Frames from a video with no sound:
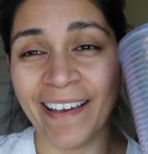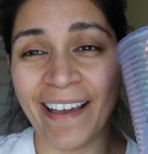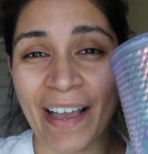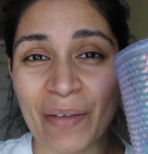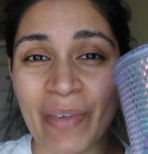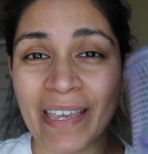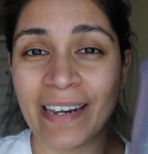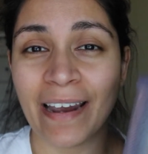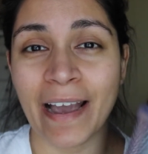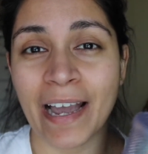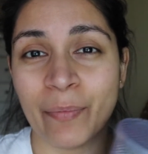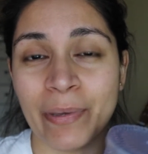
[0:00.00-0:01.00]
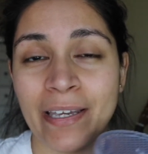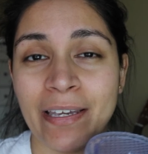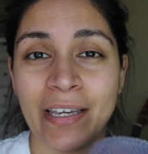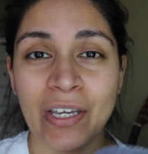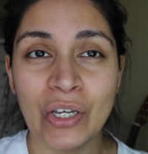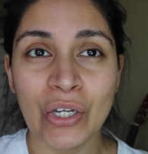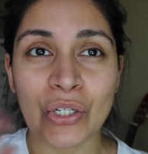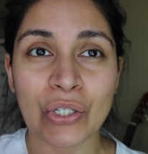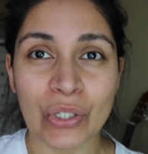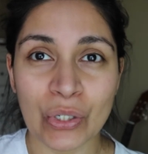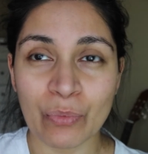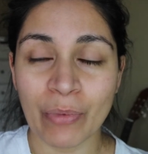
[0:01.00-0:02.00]
I make it a habit
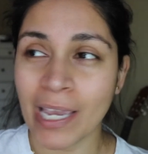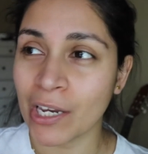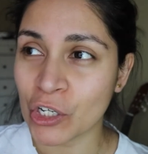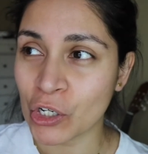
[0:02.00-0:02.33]
to make